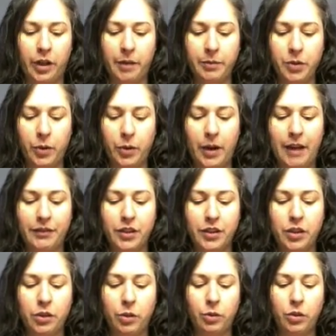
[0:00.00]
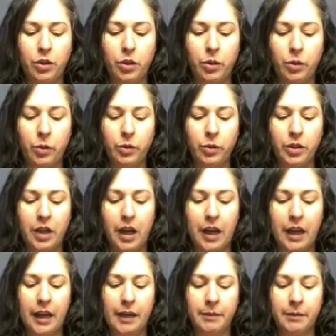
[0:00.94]
so I have to do 2
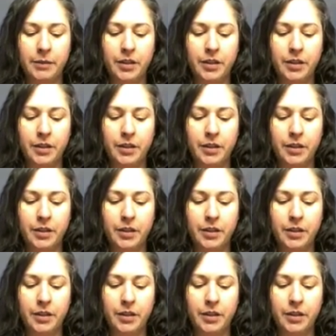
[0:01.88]
times